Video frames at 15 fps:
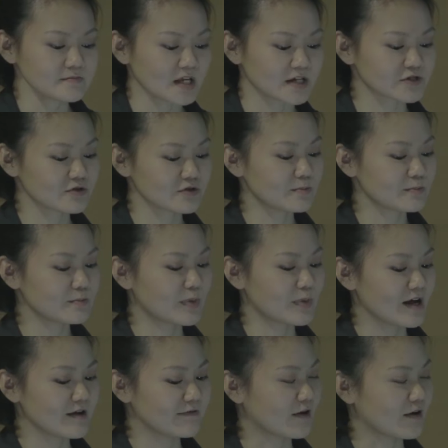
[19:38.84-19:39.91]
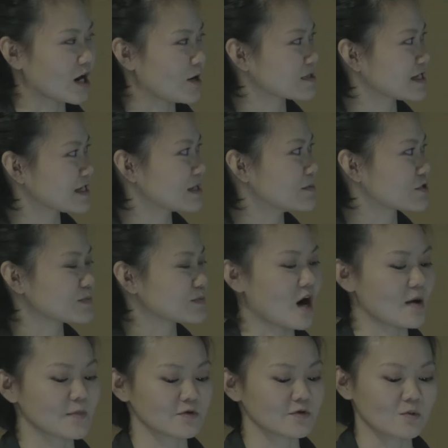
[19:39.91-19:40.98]
So by far, I would say the most
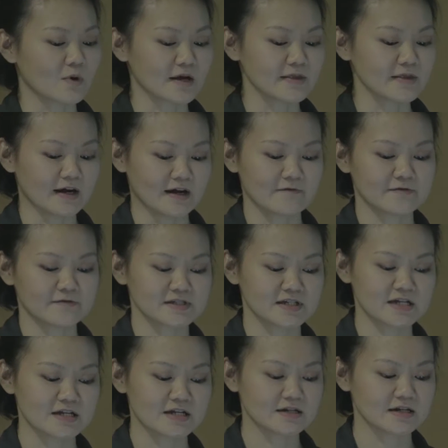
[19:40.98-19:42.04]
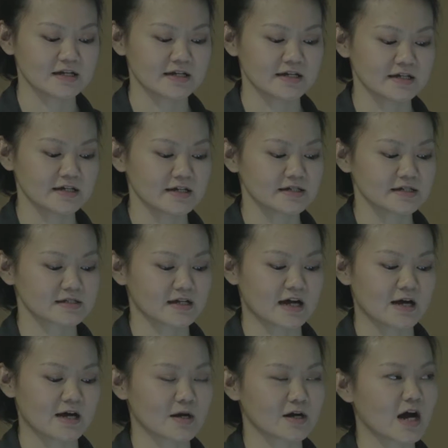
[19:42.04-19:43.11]
popular one that I've seen is
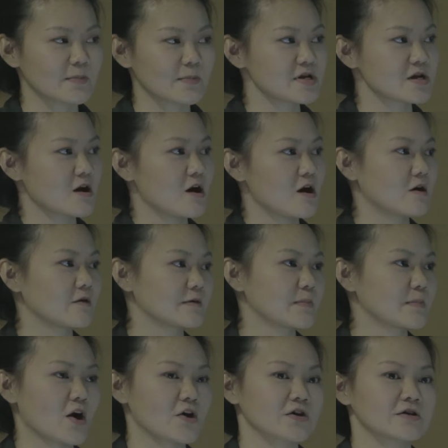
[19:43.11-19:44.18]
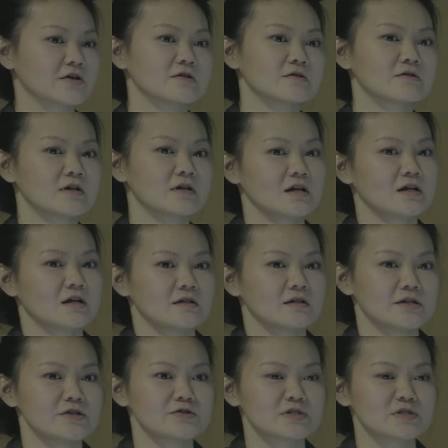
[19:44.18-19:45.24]
a company called Particle.
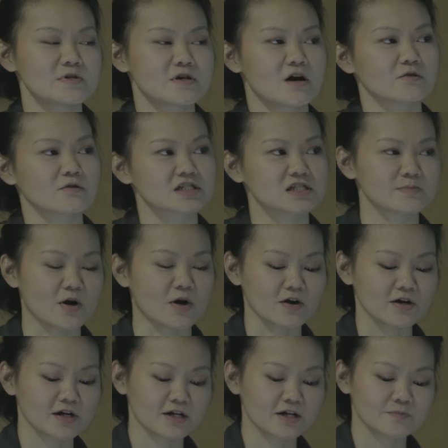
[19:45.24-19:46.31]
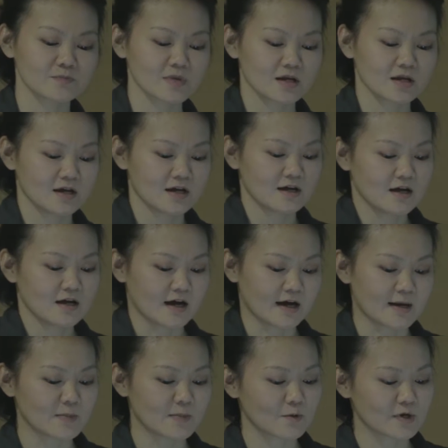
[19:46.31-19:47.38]
They used to be called Spark.
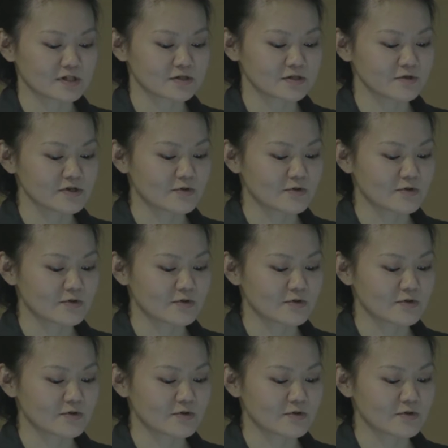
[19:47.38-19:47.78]
But what's really